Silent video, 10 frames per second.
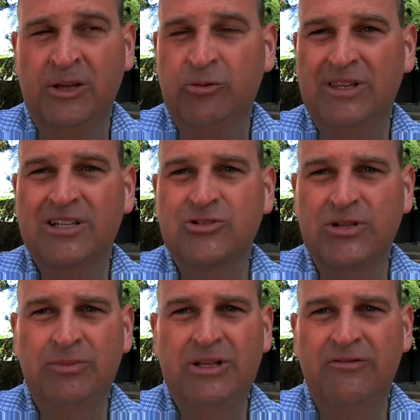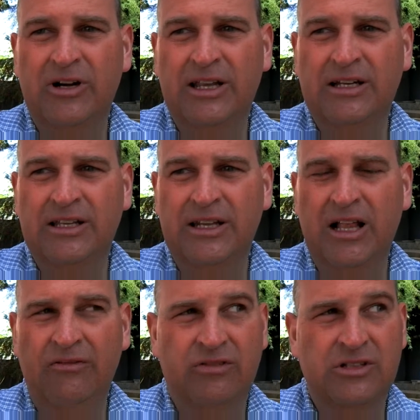with extremely friendly and
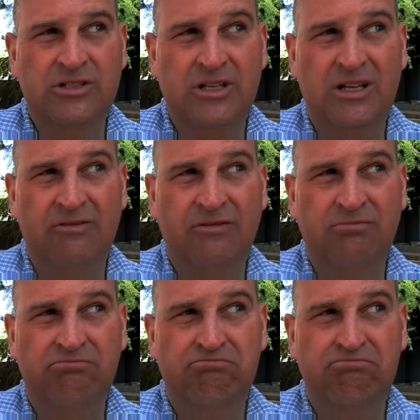helpful staff,